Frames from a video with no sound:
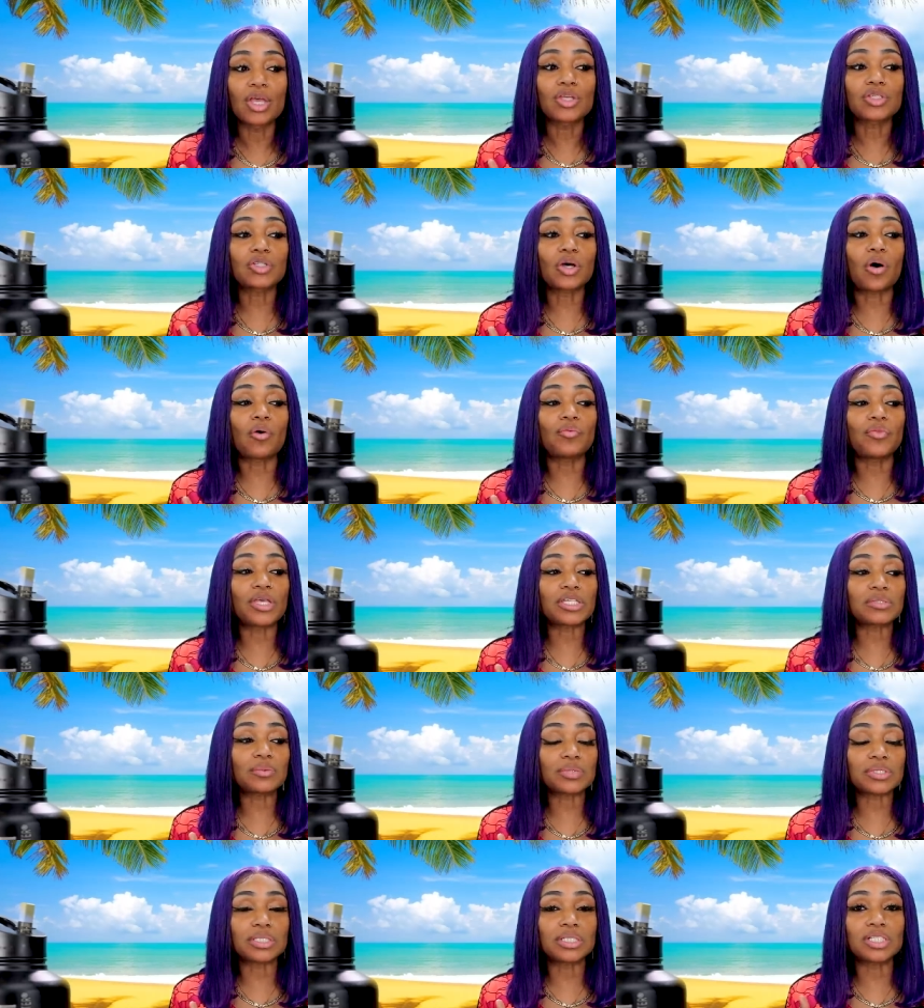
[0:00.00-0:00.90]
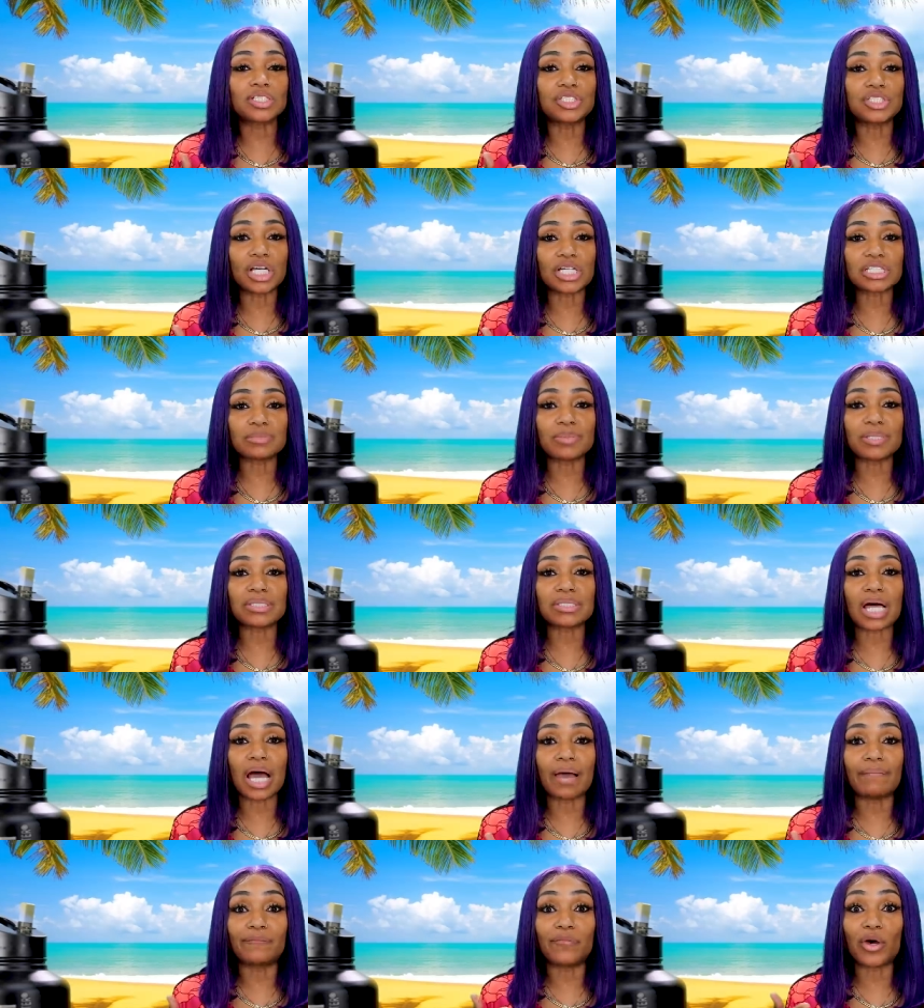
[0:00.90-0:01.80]
So this was an adjustment
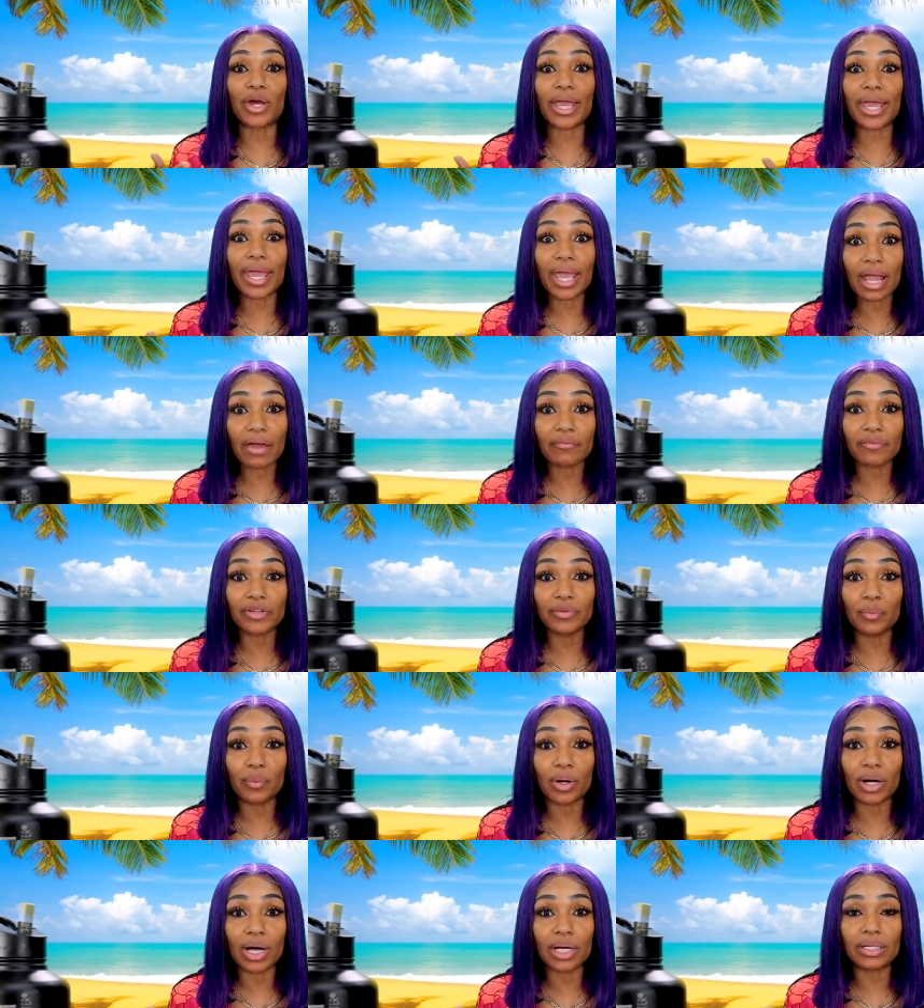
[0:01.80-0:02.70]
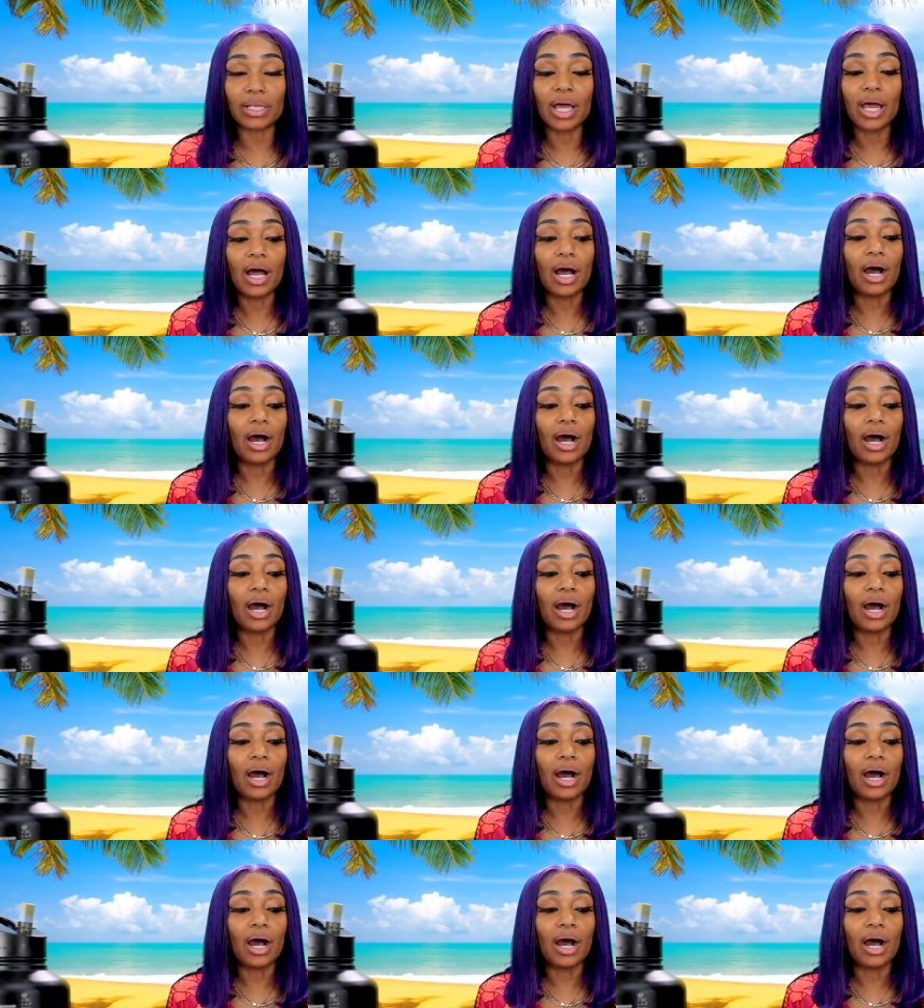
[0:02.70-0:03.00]
time for everyone.